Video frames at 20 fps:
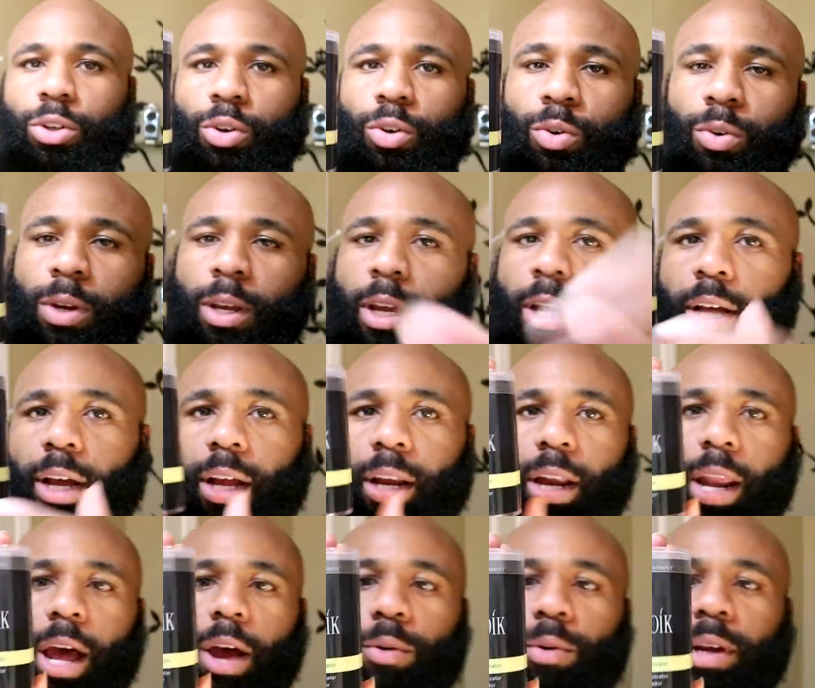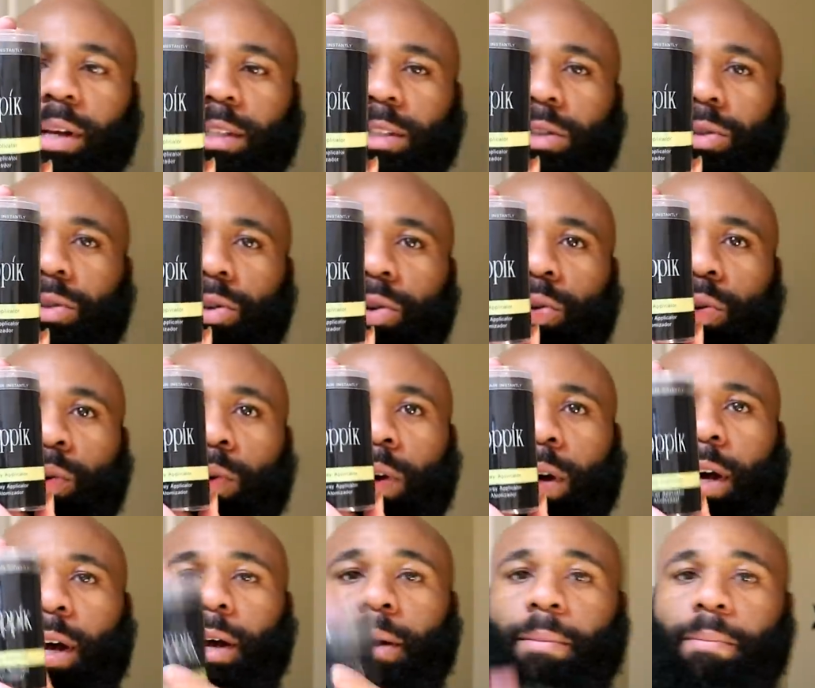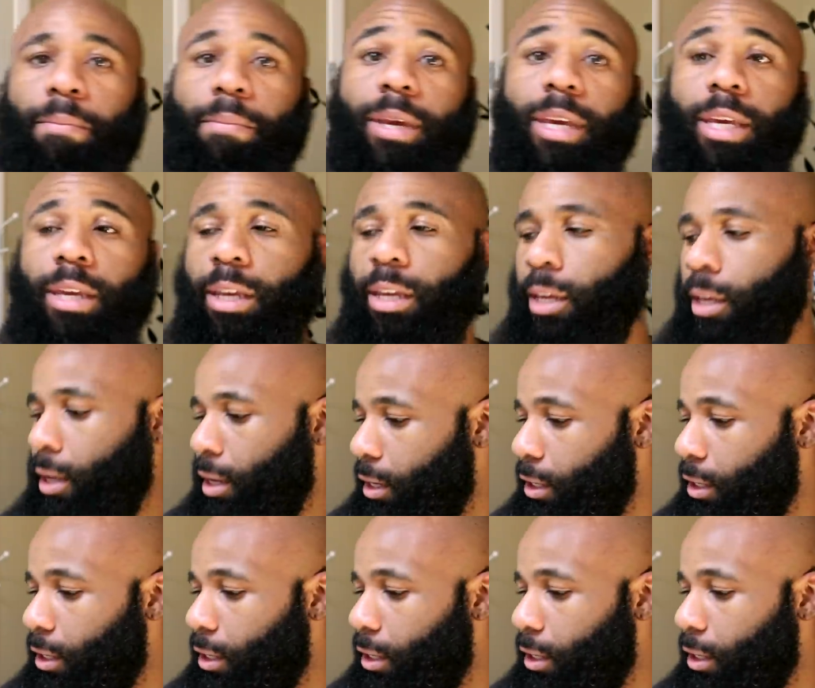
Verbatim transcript: to allow it to uh, be